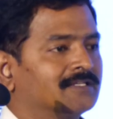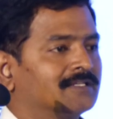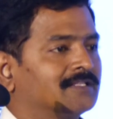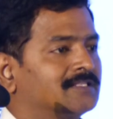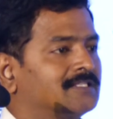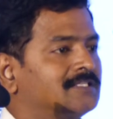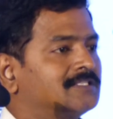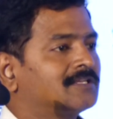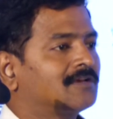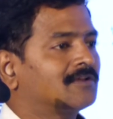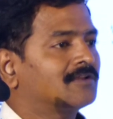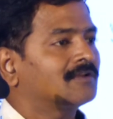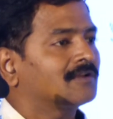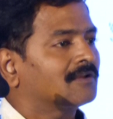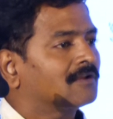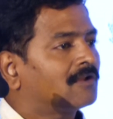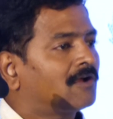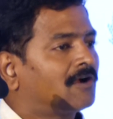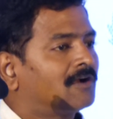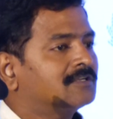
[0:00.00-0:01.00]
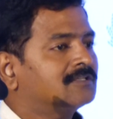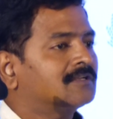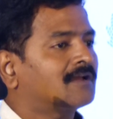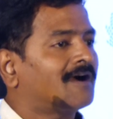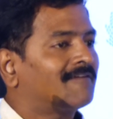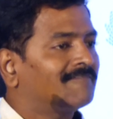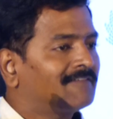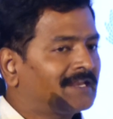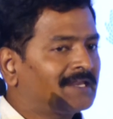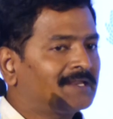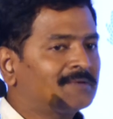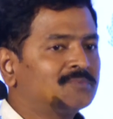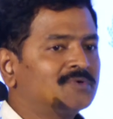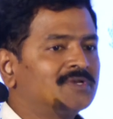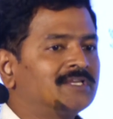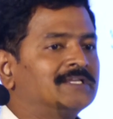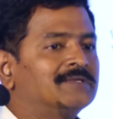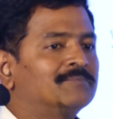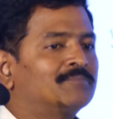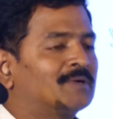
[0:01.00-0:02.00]
These are not available
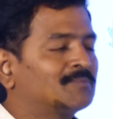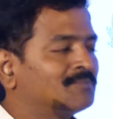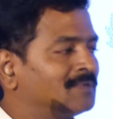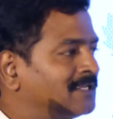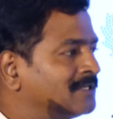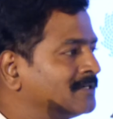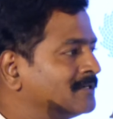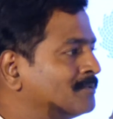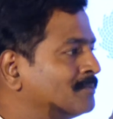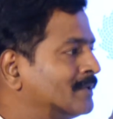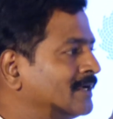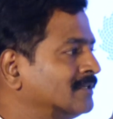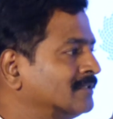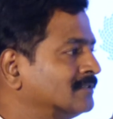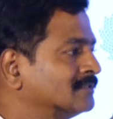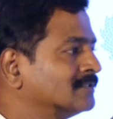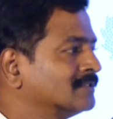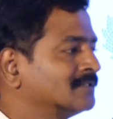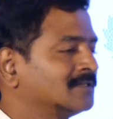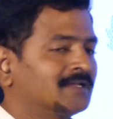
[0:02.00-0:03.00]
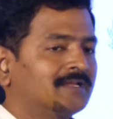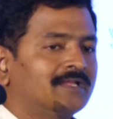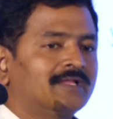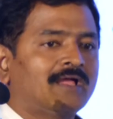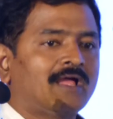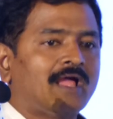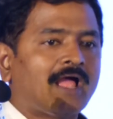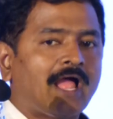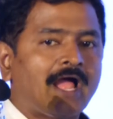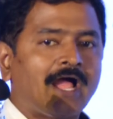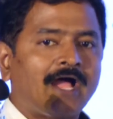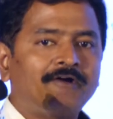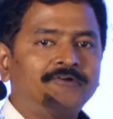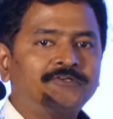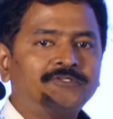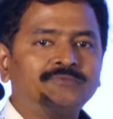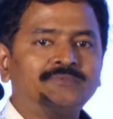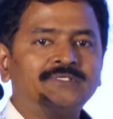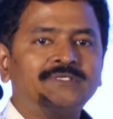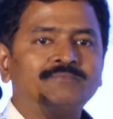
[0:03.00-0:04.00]
in public domain, have
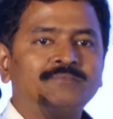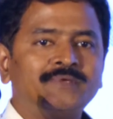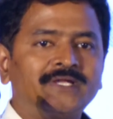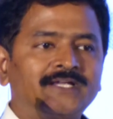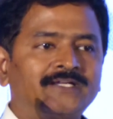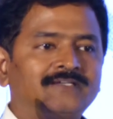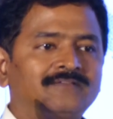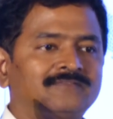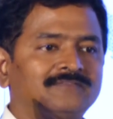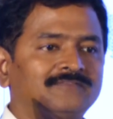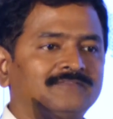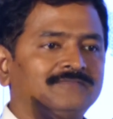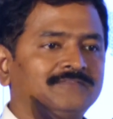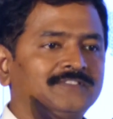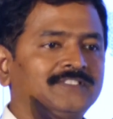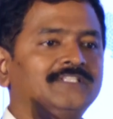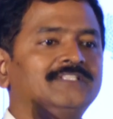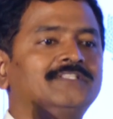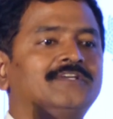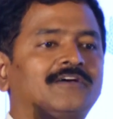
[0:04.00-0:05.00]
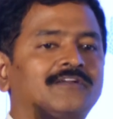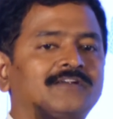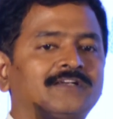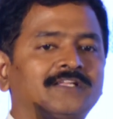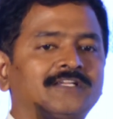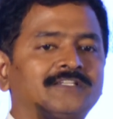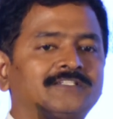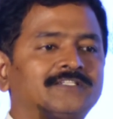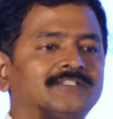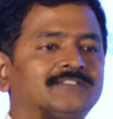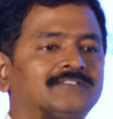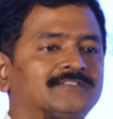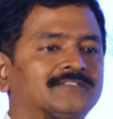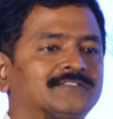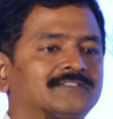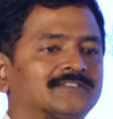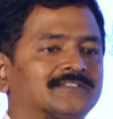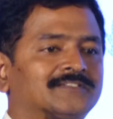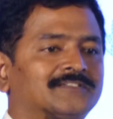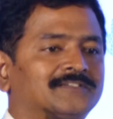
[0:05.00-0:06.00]
to be made within the organization
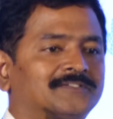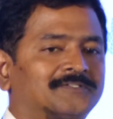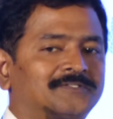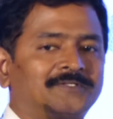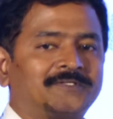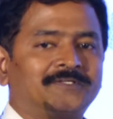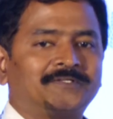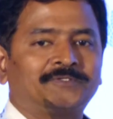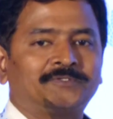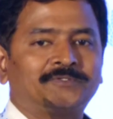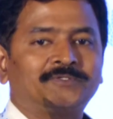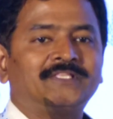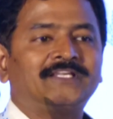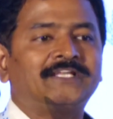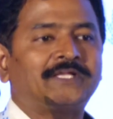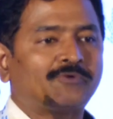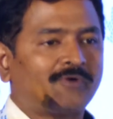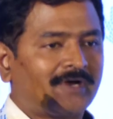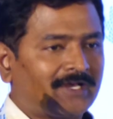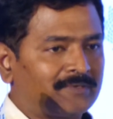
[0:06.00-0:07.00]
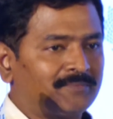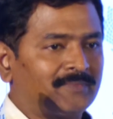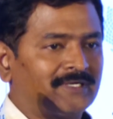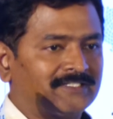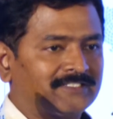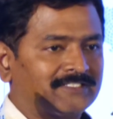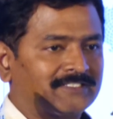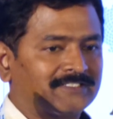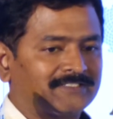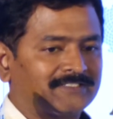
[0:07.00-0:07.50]
to the requirements.